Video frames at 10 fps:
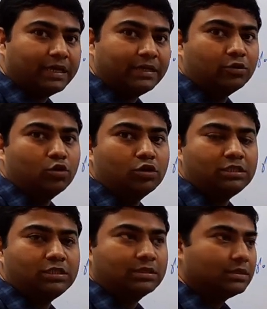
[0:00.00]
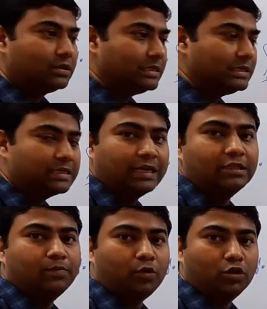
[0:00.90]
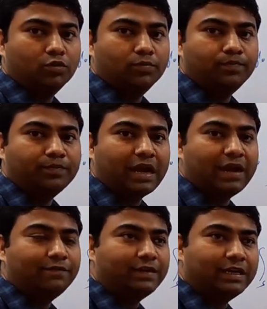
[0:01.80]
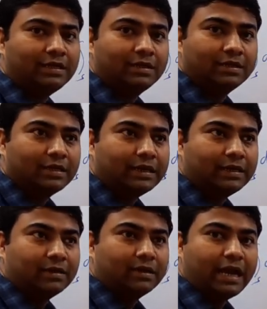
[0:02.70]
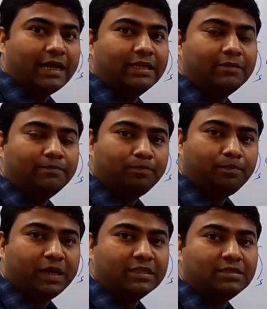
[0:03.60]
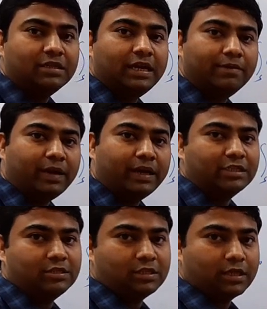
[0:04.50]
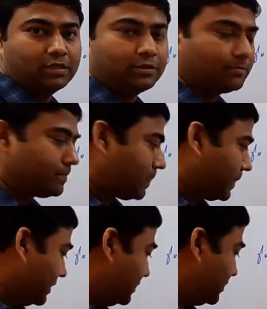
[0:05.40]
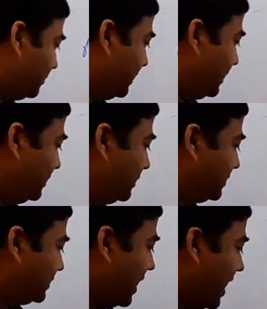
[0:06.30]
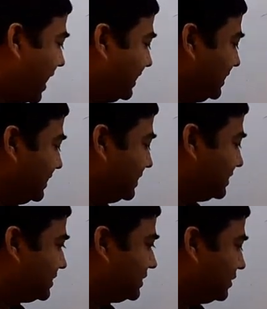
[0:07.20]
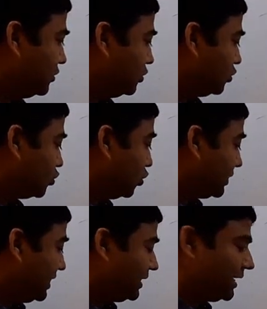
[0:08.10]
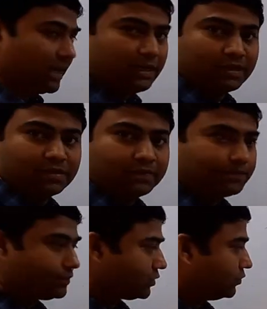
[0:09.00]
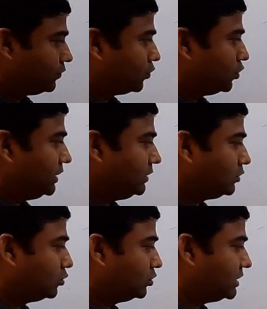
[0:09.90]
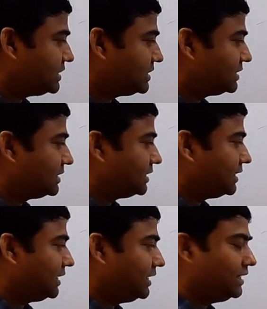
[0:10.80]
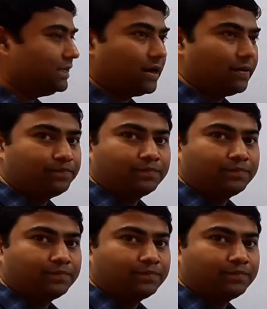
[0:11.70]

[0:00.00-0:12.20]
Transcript: enclosed inside the volume after adding plus and minus charge. Similarly, this I is total current flowing through this area.